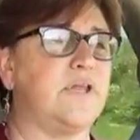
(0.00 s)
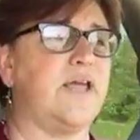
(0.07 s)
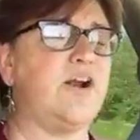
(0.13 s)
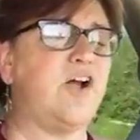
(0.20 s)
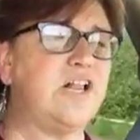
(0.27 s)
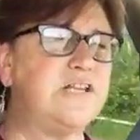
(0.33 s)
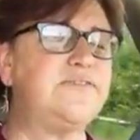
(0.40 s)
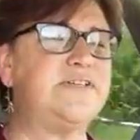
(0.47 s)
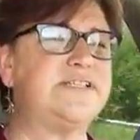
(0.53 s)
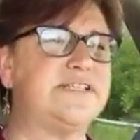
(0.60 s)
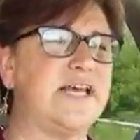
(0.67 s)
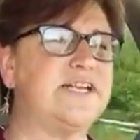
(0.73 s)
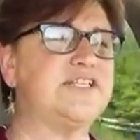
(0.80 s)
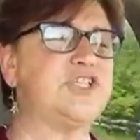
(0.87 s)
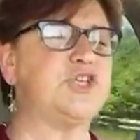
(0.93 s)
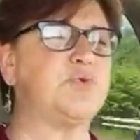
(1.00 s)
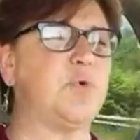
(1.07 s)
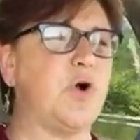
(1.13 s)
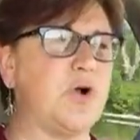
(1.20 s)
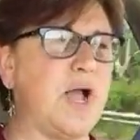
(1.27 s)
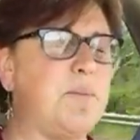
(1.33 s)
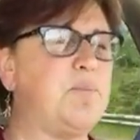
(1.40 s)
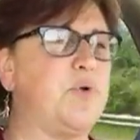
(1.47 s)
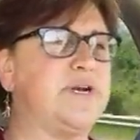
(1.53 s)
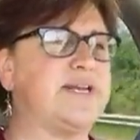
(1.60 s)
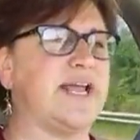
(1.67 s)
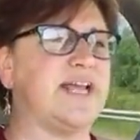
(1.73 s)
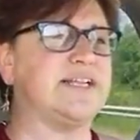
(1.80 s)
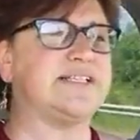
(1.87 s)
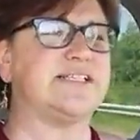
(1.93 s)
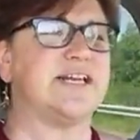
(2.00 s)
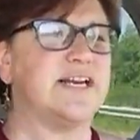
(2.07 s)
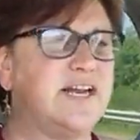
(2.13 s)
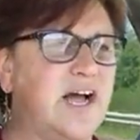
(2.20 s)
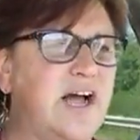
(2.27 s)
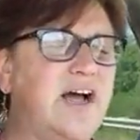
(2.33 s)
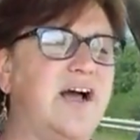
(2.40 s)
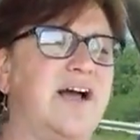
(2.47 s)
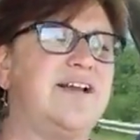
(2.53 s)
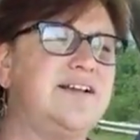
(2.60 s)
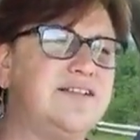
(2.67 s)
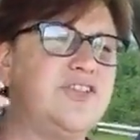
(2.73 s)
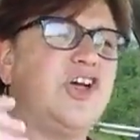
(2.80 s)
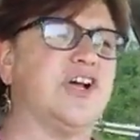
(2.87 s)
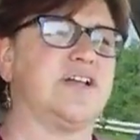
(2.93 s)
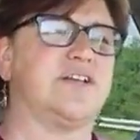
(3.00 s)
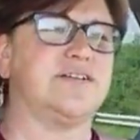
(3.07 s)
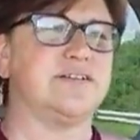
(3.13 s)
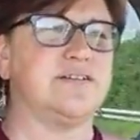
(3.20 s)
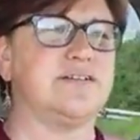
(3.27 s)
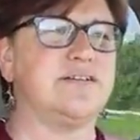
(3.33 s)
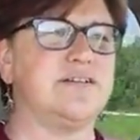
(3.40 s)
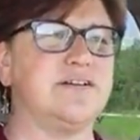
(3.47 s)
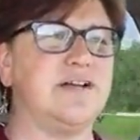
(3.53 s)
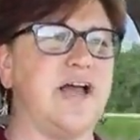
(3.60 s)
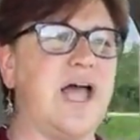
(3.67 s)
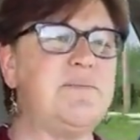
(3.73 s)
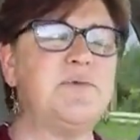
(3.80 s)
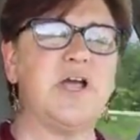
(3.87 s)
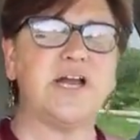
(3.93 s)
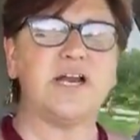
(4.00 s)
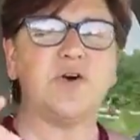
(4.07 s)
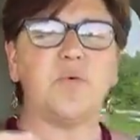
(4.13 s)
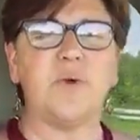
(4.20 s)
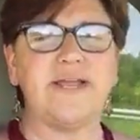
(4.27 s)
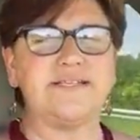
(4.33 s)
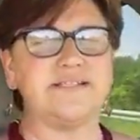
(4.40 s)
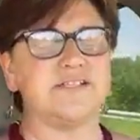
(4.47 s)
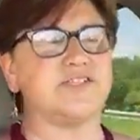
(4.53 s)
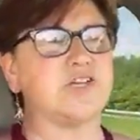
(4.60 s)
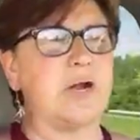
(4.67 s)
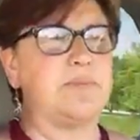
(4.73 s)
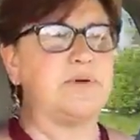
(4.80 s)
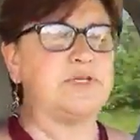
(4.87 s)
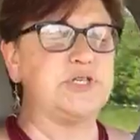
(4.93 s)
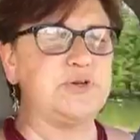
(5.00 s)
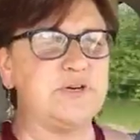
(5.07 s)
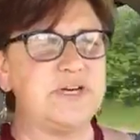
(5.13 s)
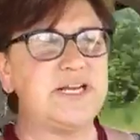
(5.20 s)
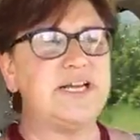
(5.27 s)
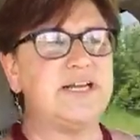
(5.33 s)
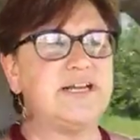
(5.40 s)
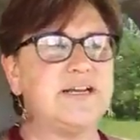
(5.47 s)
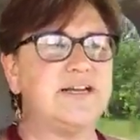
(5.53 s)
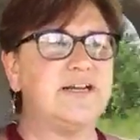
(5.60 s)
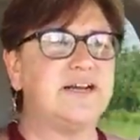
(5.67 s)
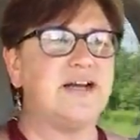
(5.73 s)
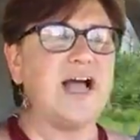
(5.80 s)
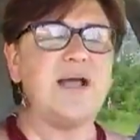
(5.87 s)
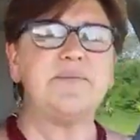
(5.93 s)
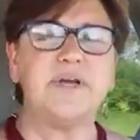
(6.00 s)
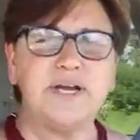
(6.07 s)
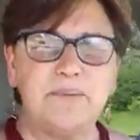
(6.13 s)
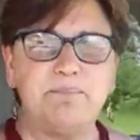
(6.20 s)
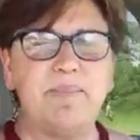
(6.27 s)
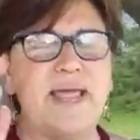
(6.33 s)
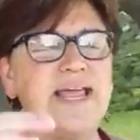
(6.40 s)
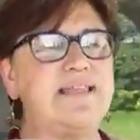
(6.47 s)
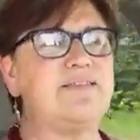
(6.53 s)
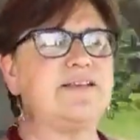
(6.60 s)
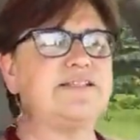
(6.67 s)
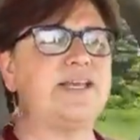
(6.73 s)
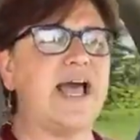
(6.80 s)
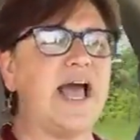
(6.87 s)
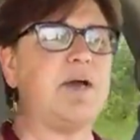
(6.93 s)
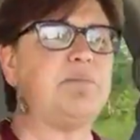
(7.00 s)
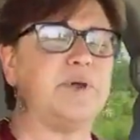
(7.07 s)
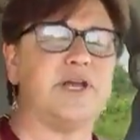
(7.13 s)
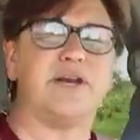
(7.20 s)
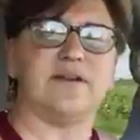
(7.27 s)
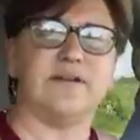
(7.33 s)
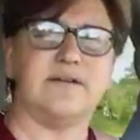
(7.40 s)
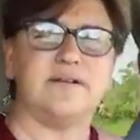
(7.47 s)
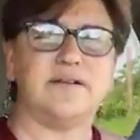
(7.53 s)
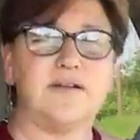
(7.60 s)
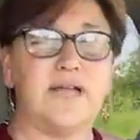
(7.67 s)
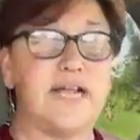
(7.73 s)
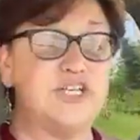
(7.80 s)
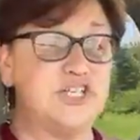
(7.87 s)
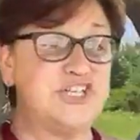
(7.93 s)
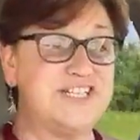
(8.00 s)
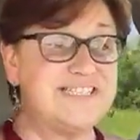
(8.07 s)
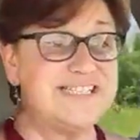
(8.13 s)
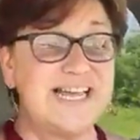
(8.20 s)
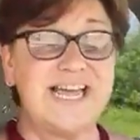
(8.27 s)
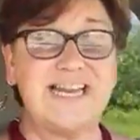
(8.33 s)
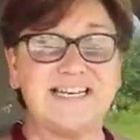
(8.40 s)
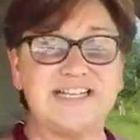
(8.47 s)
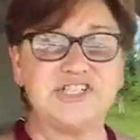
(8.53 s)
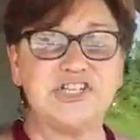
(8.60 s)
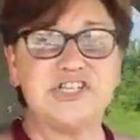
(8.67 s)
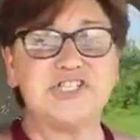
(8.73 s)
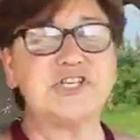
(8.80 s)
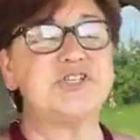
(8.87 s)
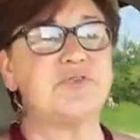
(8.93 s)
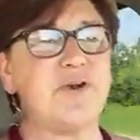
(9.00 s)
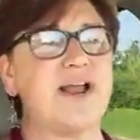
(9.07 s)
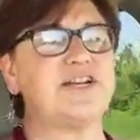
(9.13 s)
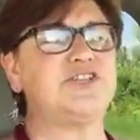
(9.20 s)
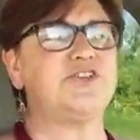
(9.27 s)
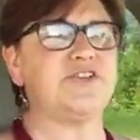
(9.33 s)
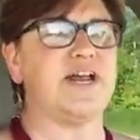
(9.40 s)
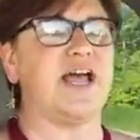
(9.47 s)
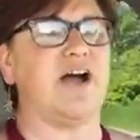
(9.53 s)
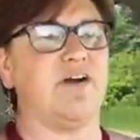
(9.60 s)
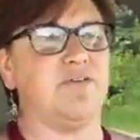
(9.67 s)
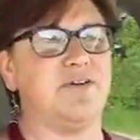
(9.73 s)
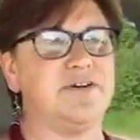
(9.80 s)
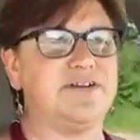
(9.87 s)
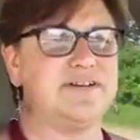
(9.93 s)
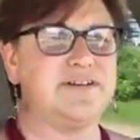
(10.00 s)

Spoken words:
And all of a sudden, she woke up one day and said, look, I'm not going to waste this opportunity. I'm going to make this happen. And she did. And she's a director now.